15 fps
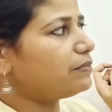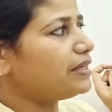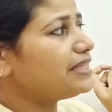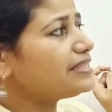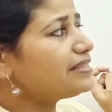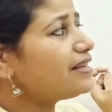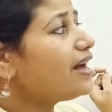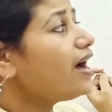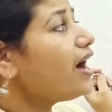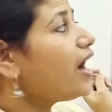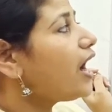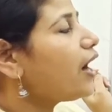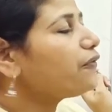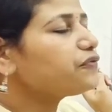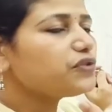means
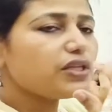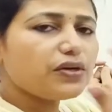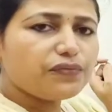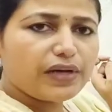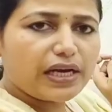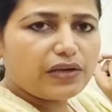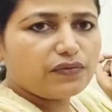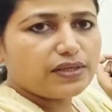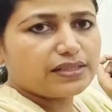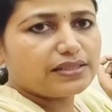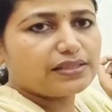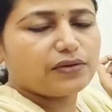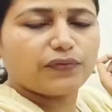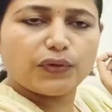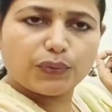after 5 years.
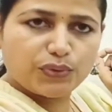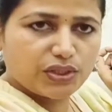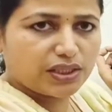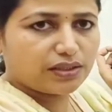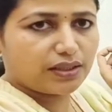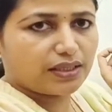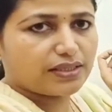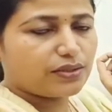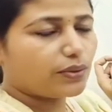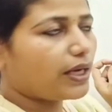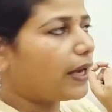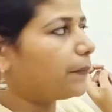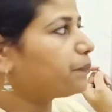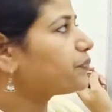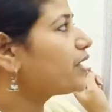It's a future tense.
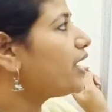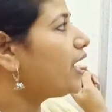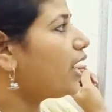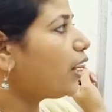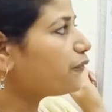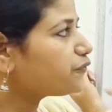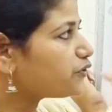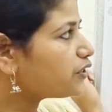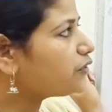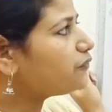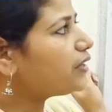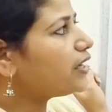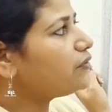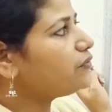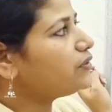Okay. After
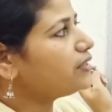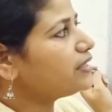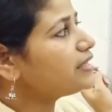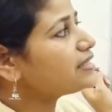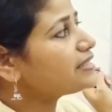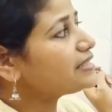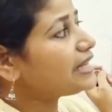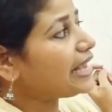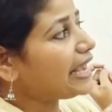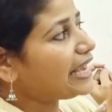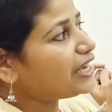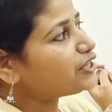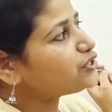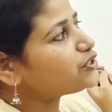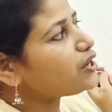5 years, the
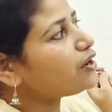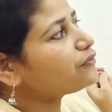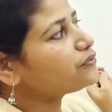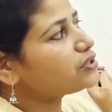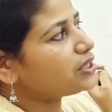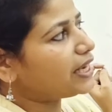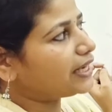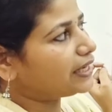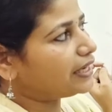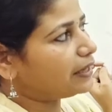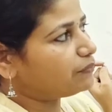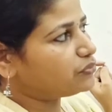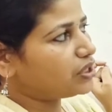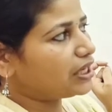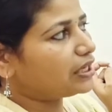age of
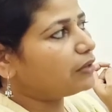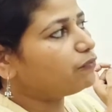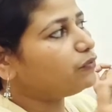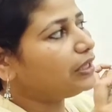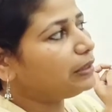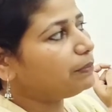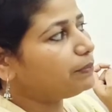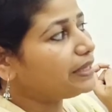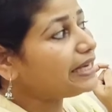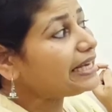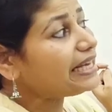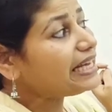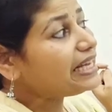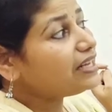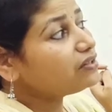Jacob will
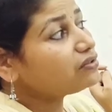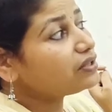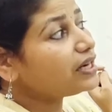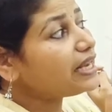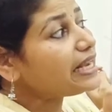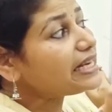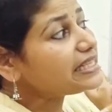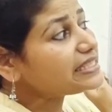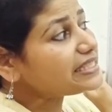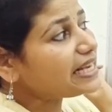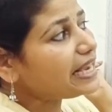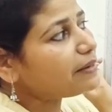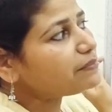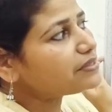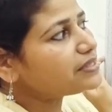be 3
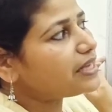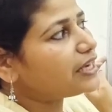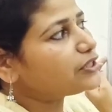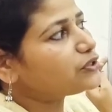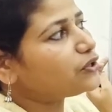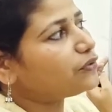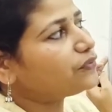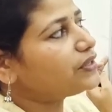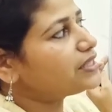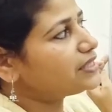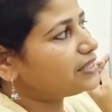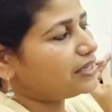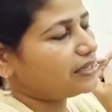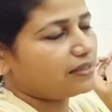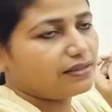times that of his
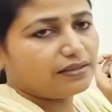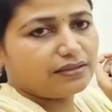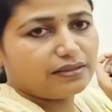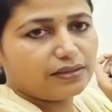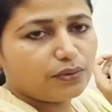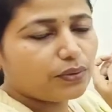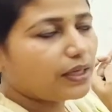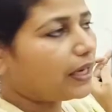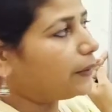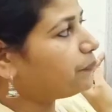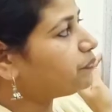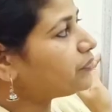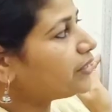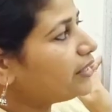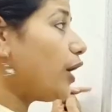son.
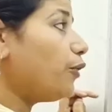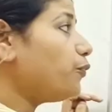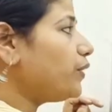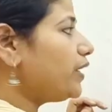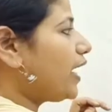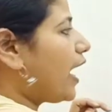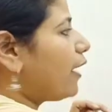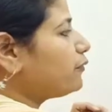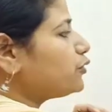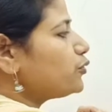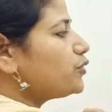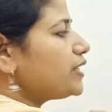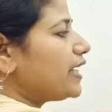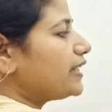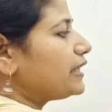Okay. Now we have to
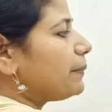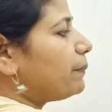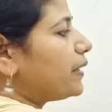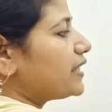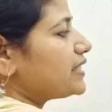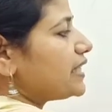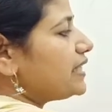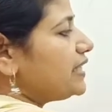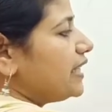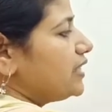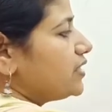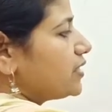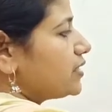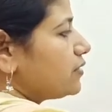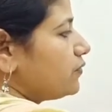take the present
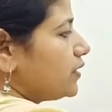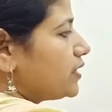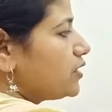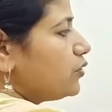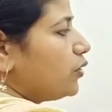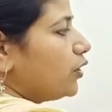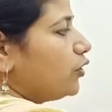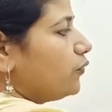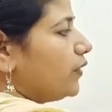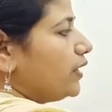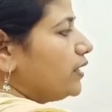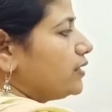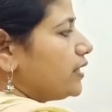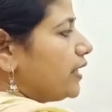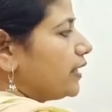ages. First you want
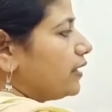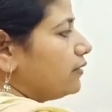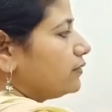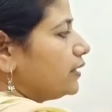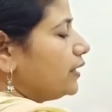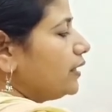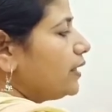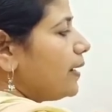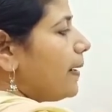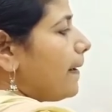to take out the